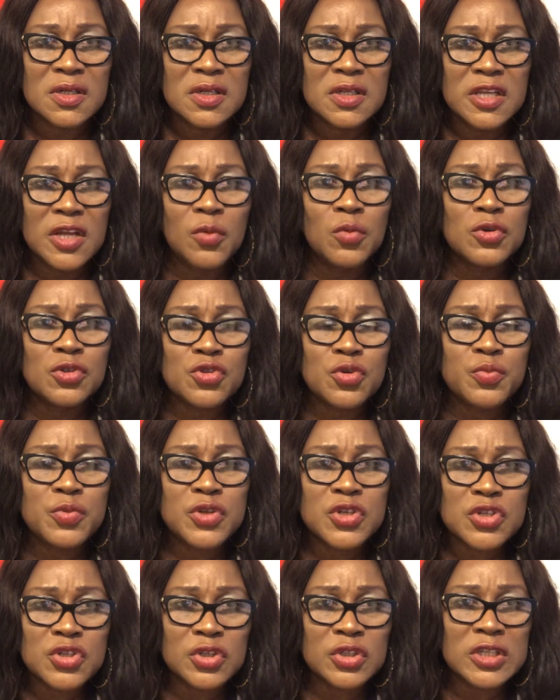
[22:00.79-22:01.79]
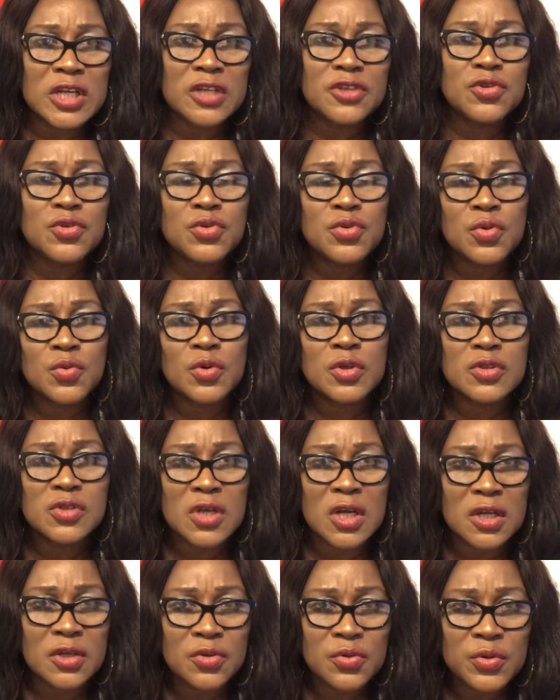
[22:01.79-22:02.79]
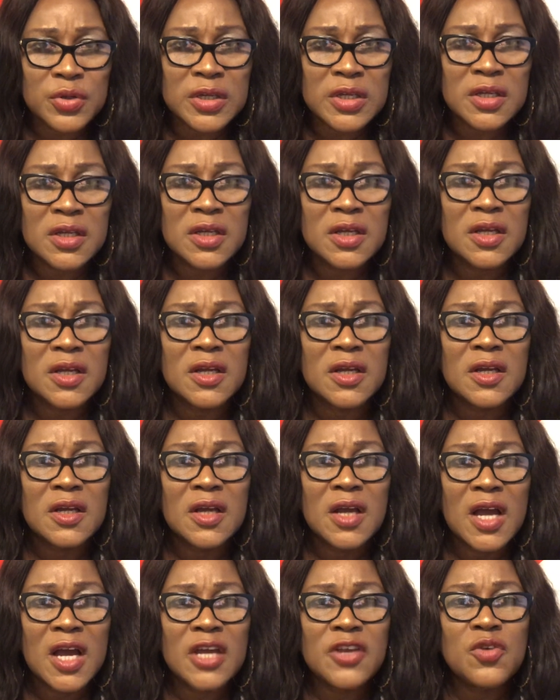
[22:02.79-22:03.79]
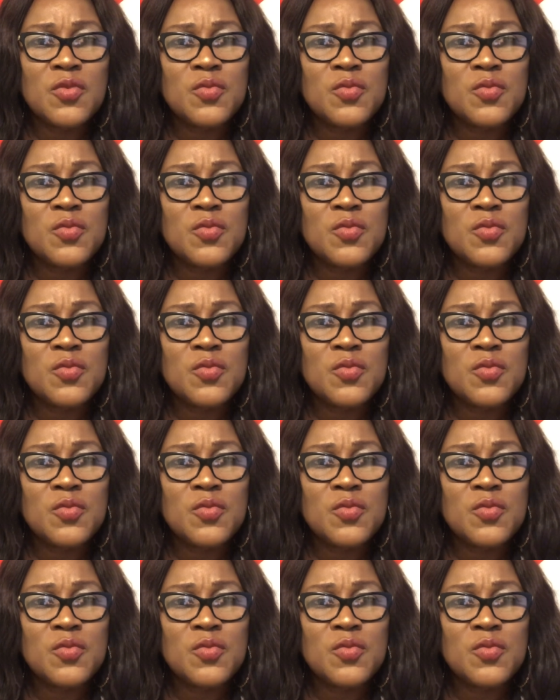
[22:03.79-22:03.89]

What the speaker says: They want to be sure that you know what you are doing, and you